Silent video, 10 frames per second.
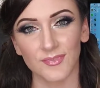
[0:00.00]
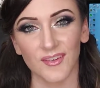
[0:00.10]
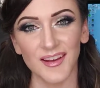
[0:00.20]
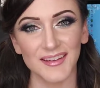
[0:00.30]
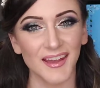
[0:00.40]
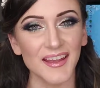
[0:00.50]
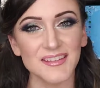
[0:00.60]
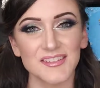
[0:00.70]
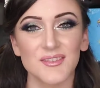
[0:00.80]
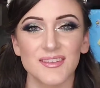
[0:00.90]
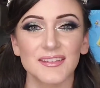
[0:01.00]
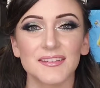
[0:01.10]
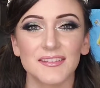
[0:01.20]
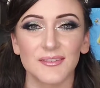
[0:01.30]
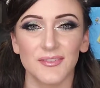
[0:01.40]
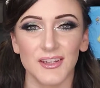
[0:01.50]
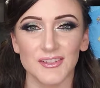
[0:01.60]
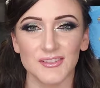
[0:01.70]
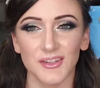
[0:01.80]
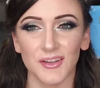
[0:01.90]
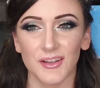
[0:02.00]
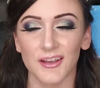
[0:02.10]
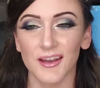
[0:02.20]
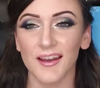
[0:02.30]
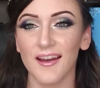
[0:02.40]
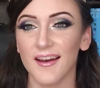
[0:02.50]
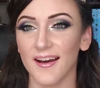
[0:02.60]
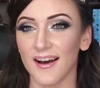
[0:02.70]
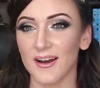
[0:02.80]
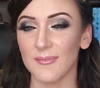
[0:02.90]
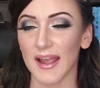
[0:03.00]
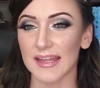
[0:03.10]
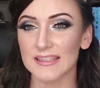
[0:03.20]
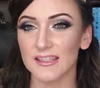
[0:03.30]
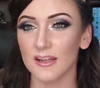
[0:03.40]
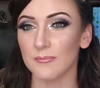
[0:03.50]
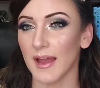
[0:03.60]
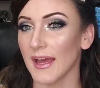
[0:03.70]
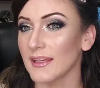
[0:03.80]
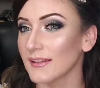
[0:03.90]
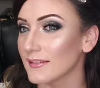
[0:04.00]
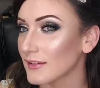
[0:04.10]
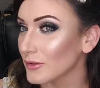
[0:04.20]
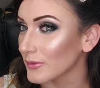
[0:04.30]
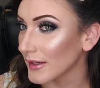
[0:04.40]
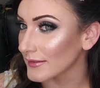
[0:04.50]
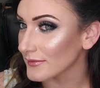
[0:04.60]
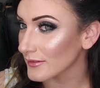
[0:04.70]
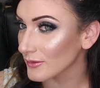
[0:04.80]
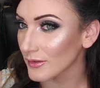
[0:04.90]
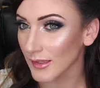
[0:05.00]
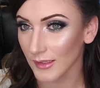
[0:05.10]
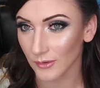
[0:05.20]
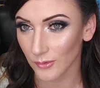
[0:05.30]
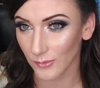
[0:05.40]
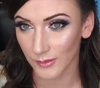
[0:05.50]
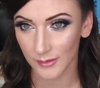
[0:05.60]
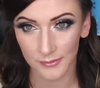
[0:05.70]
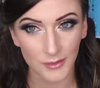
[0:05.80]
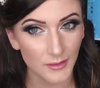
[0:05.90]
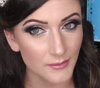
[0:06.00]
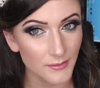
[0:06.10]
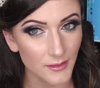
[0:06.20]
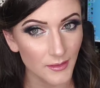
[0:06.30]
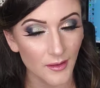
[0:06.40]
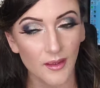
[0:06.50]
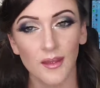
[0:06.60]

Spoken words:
Alright guys, so this is the finished look. I ended up adding a little rhinestone in the inner corner, if you can see.